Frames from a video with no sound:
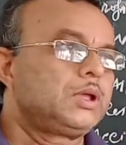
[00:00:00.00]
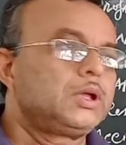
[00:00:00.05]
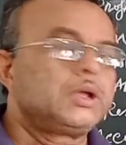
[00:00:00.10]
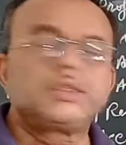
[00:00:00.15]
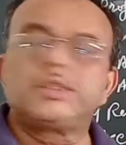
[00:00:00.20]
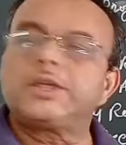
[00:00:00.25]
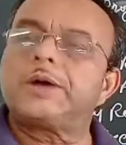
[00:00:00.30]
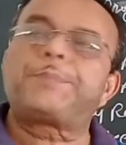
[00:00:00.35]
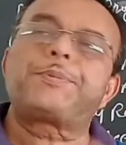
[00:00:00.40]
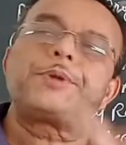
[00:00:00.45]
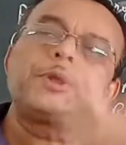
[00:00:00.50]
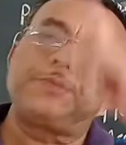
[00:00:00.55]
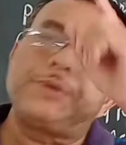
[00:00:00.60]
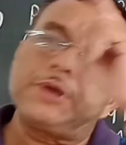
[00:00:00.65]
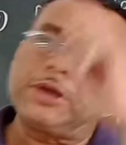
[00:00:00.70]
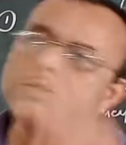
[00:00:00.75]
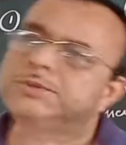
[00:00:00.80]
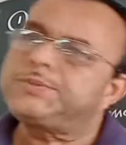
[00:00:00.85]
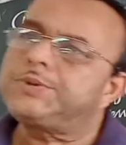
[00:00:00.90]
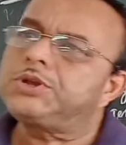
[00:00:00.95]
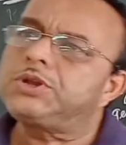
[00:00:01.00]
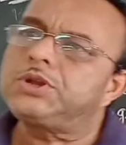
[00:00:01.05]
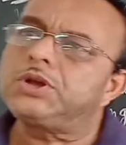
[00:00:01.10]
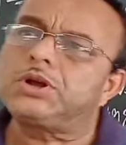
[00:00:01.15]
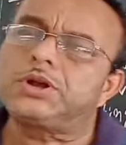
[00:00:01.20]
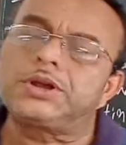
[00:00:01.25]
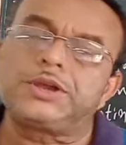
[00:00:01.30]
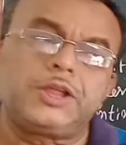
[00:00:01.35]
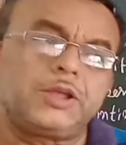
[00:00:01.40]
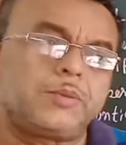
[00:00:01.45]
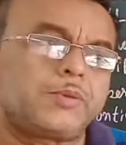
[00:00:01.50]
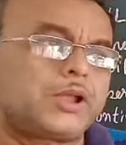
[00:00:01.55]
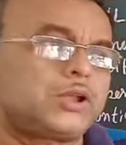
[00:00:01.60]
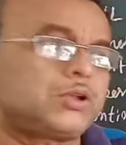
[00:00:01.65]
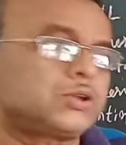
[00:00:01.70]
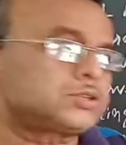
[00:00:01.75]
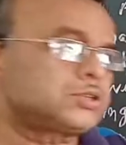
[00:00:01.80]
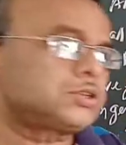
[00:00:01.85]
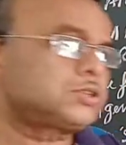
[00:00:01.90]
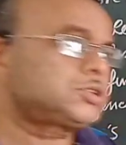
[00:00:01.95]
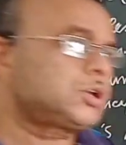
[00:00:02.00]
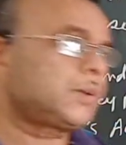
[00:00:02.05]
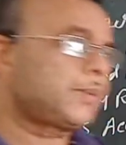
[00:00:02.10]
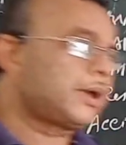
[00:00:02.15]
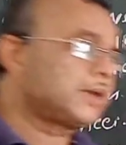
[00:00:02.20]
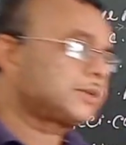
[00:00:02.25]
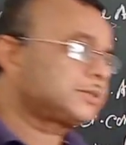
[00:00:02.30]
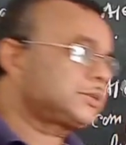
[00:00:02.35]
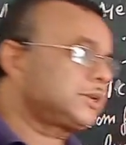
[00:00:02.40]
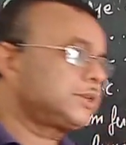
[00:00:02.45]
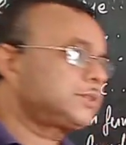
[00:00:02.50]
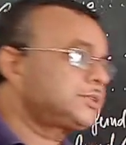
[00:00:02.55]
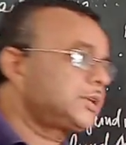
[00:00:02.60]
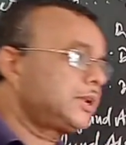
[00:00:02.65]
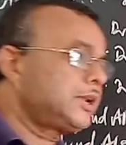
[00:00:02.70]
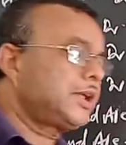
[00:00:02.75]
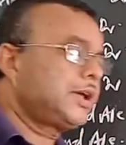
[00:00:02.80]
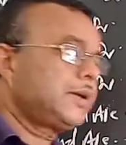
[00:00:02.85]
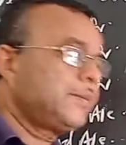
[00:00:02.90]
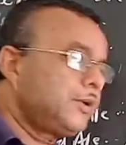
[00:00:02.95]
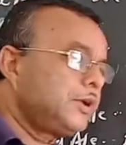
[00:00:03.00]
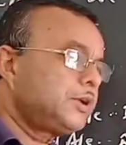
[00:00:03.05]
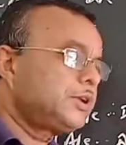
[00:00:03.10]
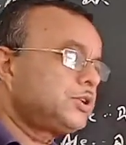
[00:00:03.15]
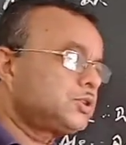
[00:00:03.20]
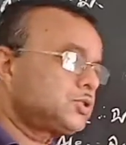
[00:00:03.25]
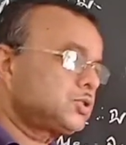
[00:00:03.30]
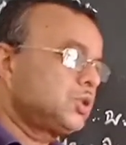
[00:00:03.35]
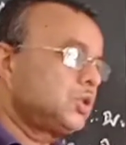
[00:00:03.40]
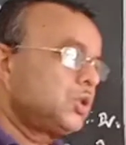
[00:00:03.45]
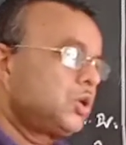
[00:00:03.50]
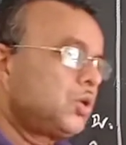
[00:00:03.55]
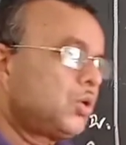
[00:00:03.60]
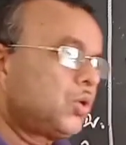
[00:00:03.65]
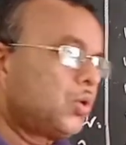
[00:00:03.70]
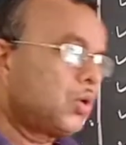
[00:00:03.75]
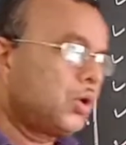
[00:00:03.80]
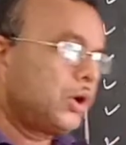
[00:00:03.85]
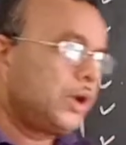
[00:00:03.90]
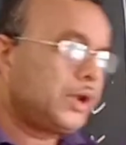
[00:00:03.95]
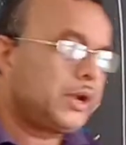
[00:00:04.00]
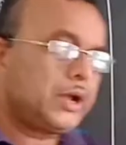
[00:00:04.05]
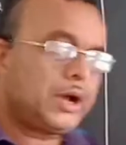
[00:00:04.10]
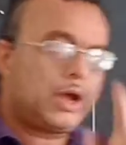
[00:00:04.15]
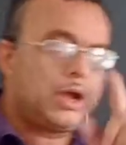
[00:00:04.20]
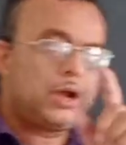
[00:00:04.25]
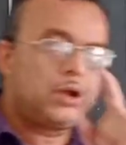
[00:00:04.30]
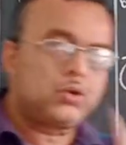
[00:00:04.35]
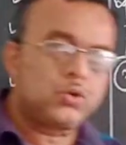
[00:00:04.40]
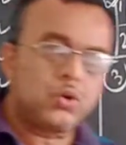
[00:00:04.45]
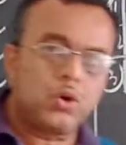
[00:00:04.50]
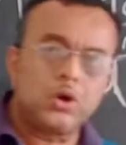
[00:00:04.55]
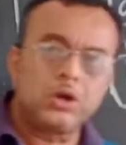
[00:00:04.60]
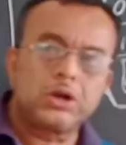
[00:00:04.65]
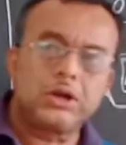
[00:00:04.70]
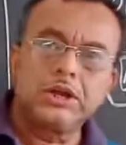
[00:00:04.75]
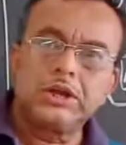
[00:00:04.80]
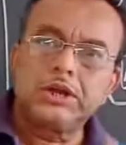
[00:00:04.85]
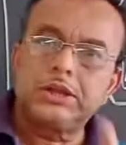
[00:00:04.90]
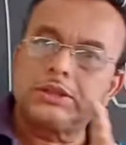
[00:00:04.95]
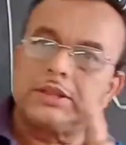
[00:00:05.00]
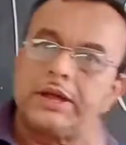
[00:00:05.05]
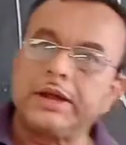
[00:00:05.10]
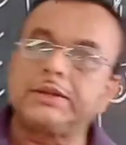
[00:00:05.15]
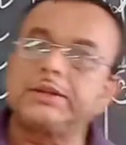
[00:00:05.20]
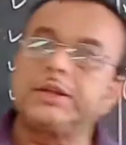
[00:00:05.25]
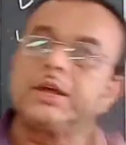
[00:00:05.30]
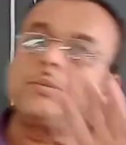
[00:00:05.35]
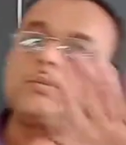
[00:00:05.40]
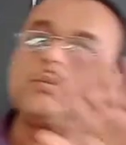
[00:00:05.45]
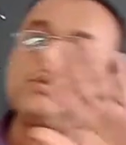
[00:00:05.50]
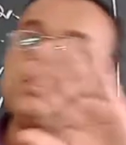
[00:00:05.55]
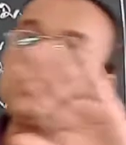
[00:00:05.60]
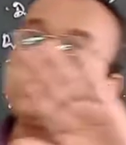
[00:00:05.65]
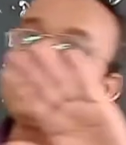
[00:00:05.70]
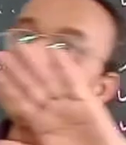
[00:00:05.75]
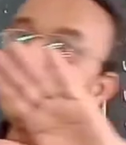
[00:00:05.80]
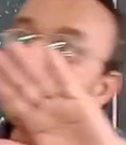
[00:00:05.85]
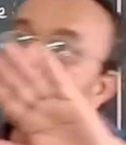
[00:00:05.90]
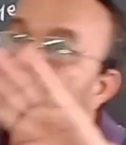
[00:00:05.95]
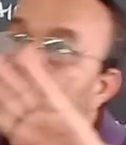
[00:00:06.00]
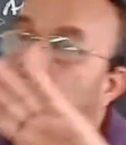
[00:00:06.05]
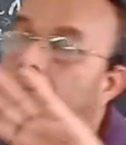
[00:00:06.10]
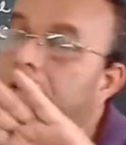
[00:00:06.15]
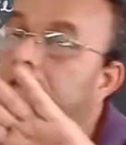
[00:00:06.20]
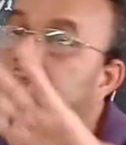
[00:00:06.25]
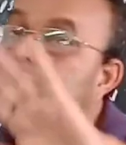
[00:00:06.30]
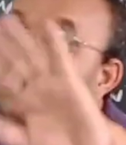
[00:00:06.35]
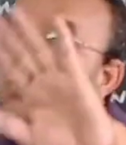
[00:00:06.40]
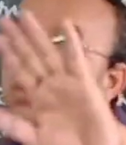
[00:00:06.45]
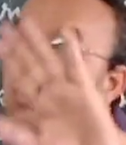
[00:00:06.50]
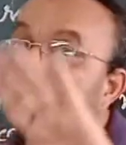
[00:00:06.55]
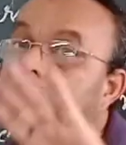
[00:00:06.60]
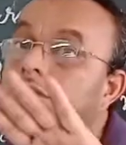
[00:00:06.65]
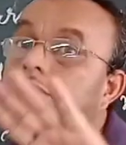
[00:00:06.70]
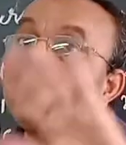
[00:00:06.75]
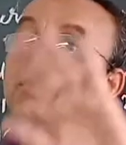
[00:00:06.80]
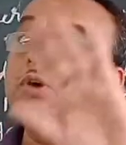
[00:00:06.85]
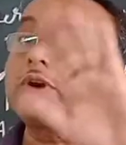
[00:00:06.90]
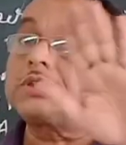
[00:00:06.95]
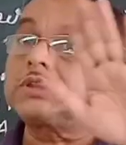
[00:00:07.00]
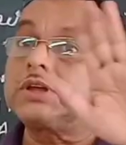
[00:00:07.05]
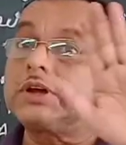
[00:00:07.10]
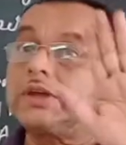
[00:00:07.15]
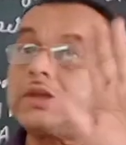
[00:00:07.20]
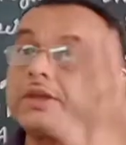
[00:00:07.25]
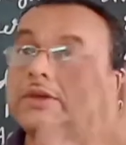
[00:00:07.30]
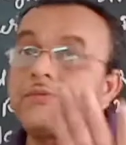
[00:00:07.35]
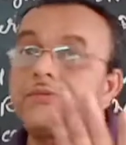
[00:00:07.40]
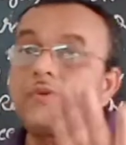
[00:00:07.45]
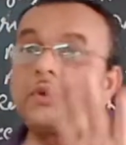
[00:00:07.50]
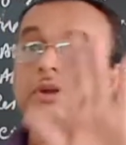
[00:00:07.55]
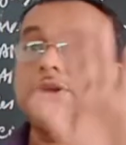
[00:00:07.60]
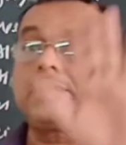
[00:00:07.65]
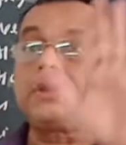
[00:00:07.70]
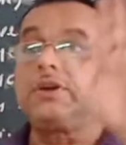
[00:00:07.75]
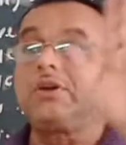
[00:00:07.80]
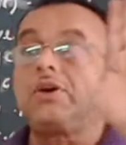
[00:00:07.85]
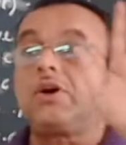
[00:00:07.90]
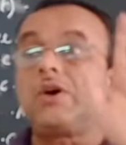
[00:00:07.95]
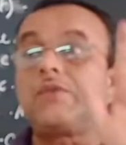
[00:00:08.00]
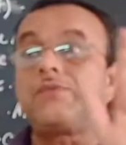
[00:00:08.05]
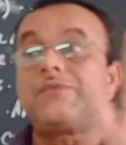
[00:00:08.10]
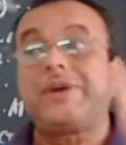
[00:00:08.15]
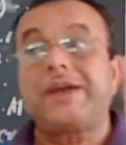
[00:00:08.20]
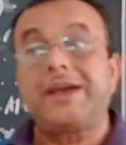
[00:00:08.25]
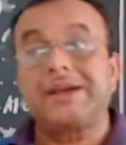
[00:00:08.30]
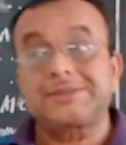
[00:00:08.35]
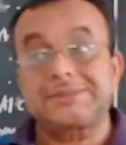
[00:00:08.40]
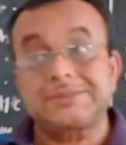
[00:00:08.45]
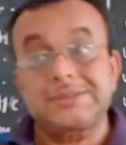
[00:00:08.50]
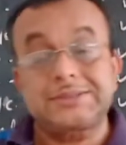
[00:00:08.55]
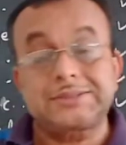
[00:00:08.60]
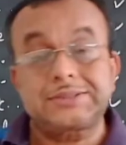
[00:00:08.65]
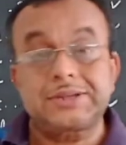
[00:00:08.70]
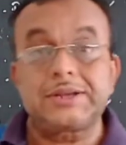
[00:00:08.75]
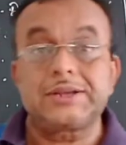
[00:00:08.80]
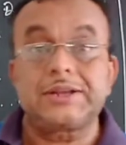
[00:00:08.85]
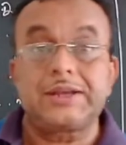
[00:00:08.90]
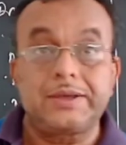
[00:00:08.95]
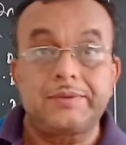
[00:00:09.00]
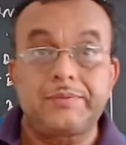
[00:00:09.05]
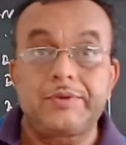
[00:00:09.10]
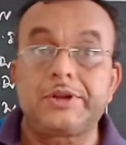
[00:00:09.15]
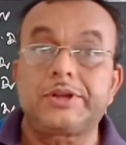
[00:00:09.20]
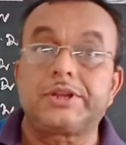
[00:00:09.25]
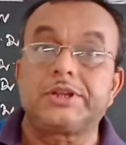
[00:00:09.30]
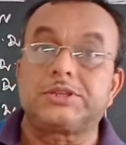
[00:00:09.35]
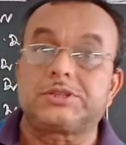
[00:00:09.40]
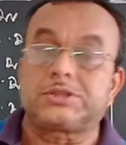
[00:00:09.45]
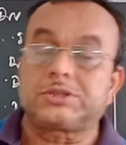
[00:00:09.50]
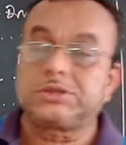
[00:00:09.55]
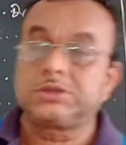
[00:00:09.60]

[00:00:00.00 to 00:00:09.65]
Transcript: The previous video, revaluations of assets and liabilities, when I told, that time it was only for the affecting of assets and liabilities